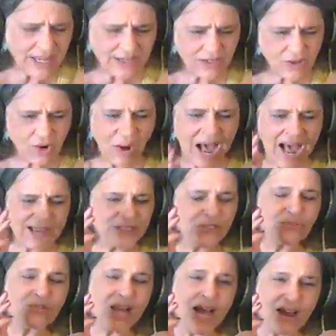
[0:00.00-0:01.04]
I
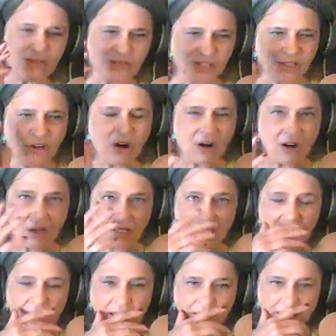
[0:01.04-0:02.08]
do not recall
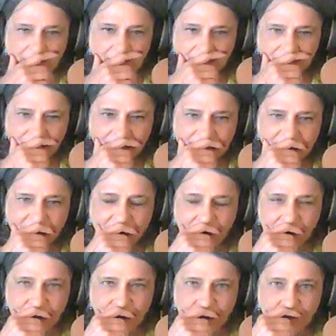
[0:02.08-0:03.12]
that
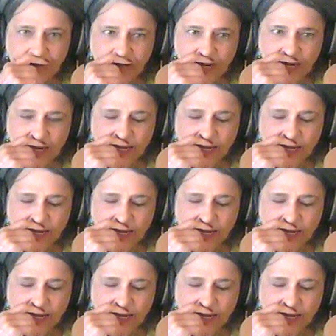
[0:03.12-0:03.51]
Carter